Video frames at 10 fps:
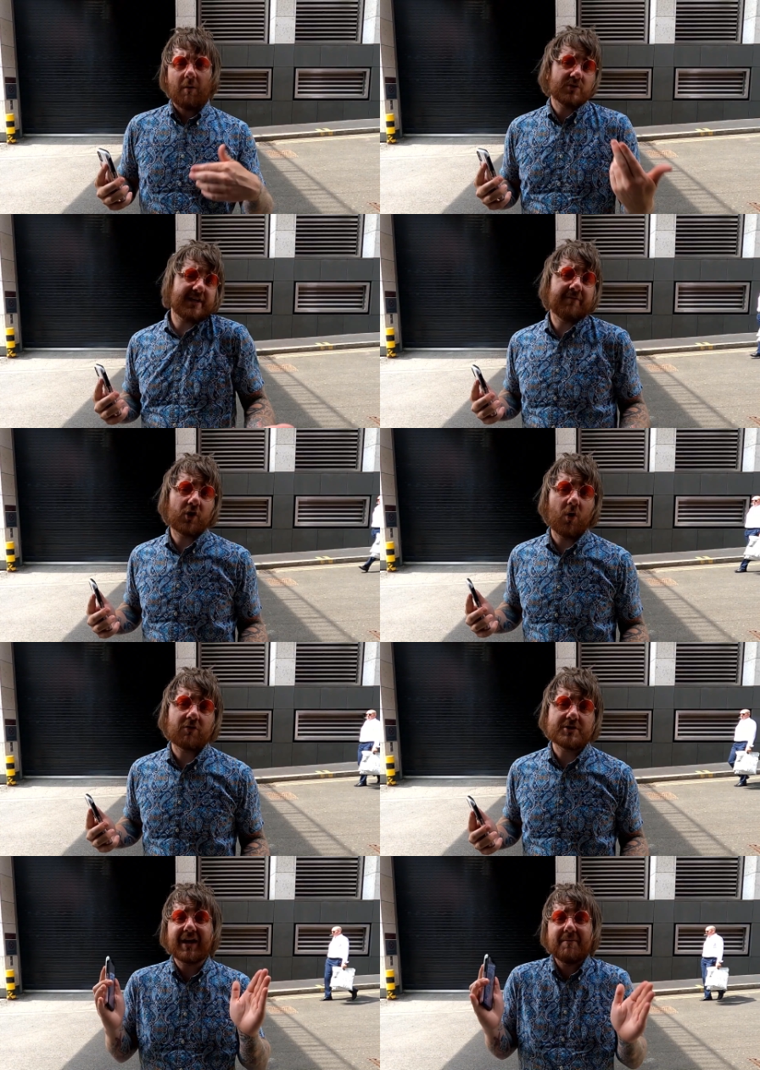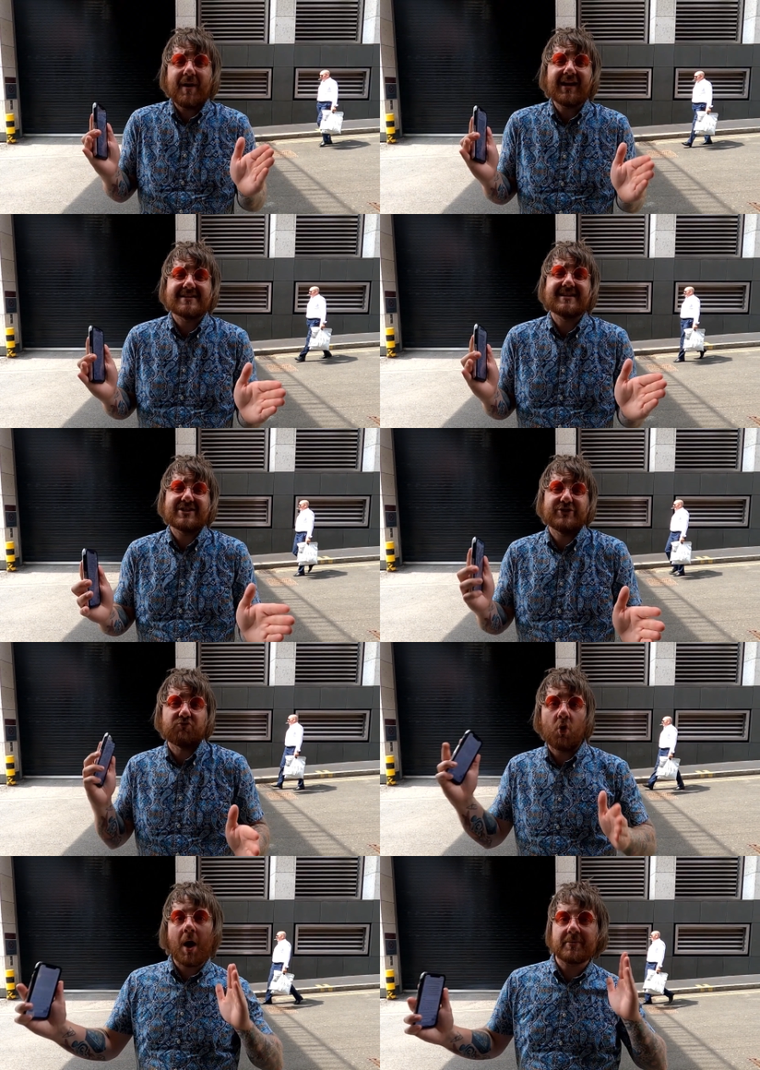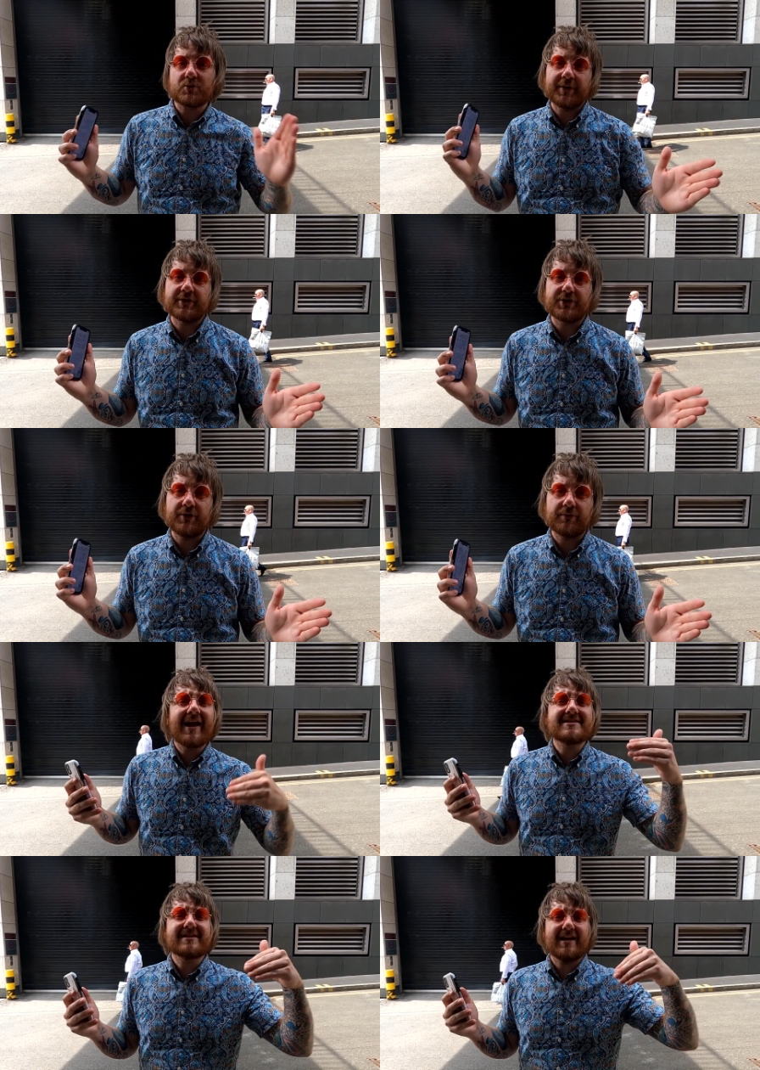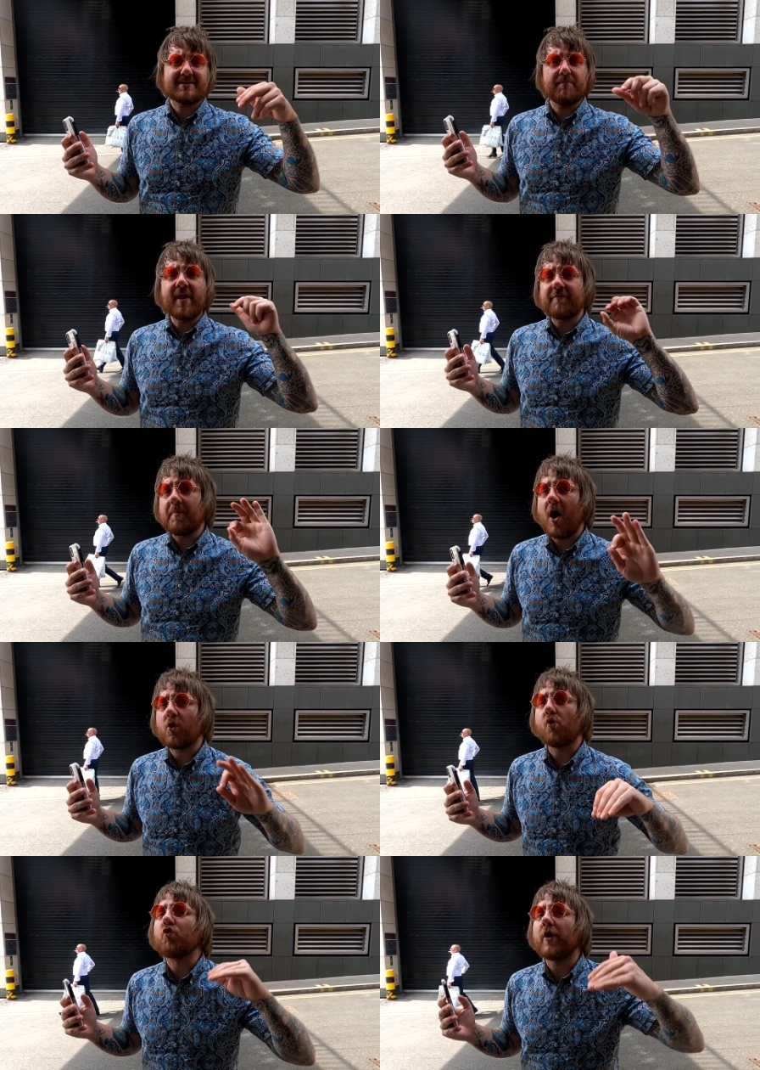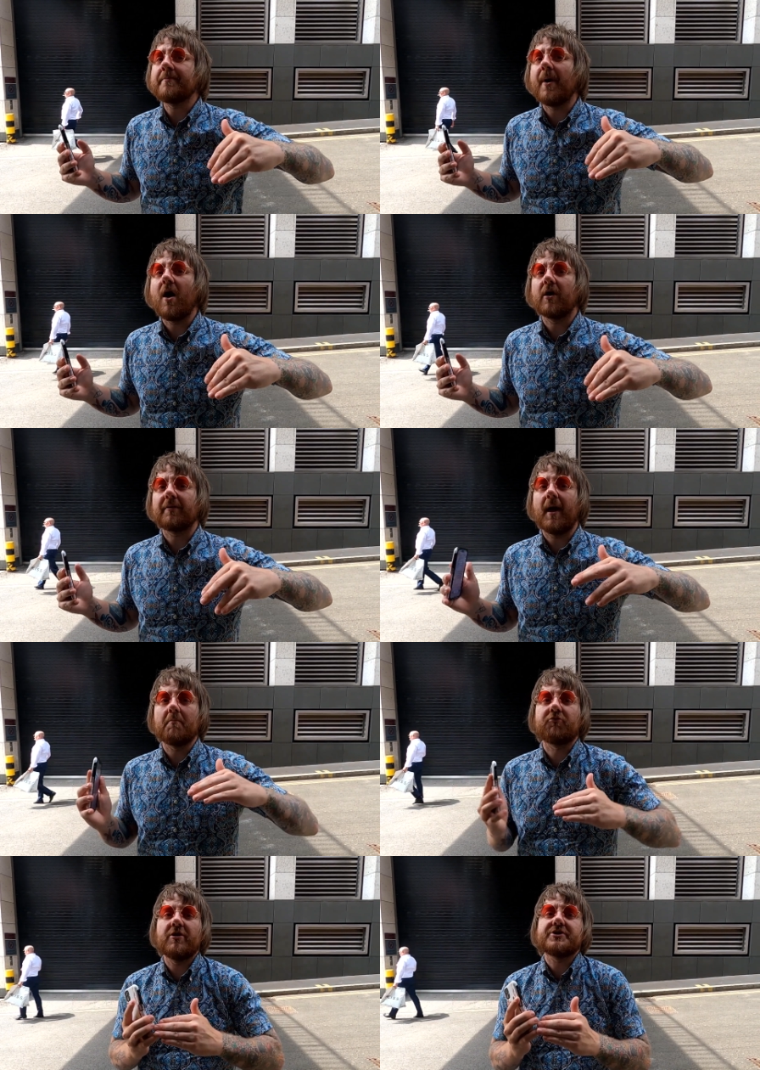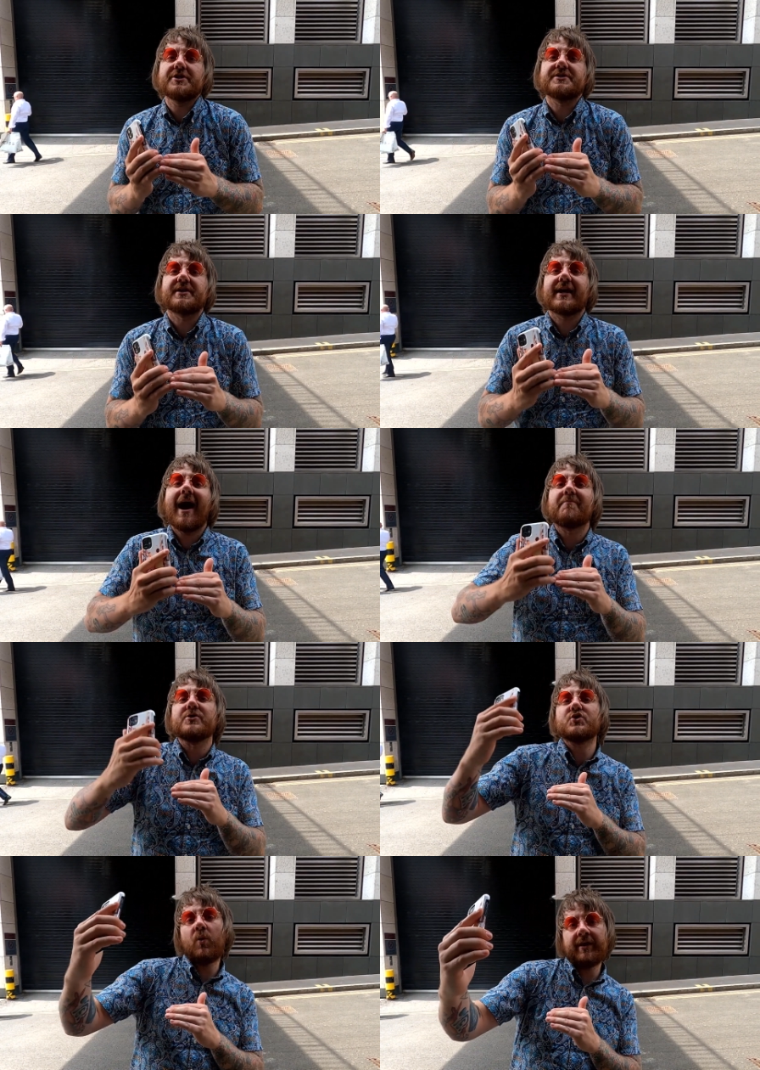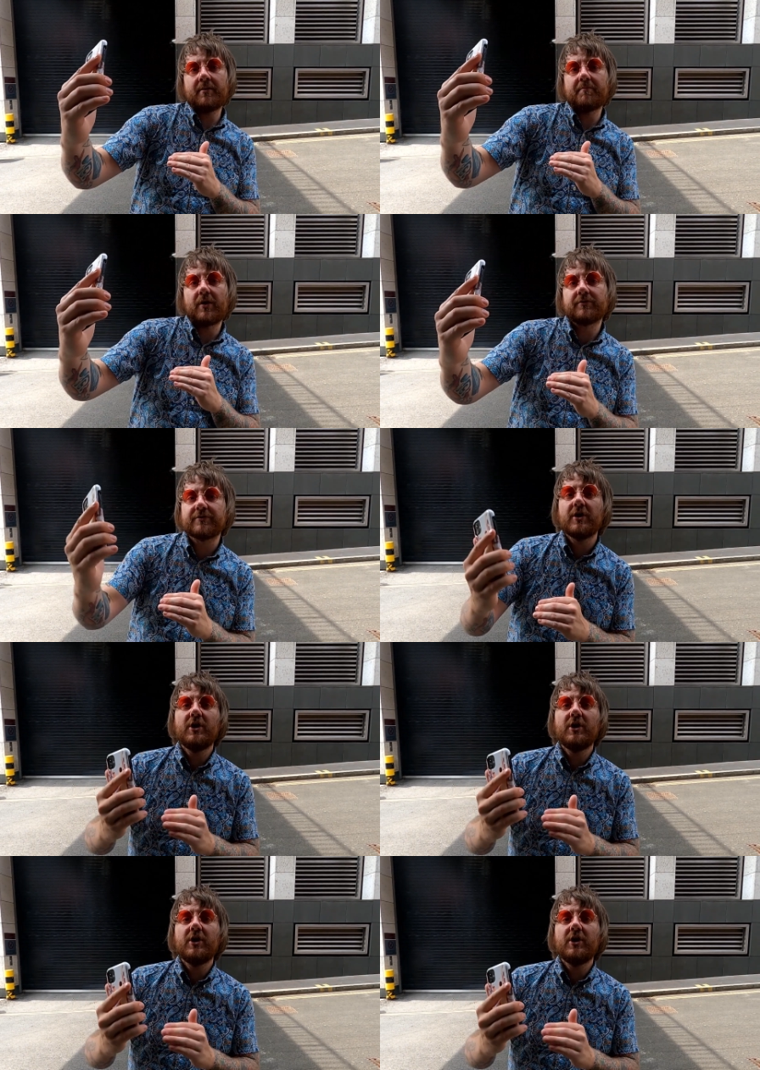And what's even cooler, Buckingham Palace is actually right between the two, and there's another park called Green Park that bridges the gap between them both.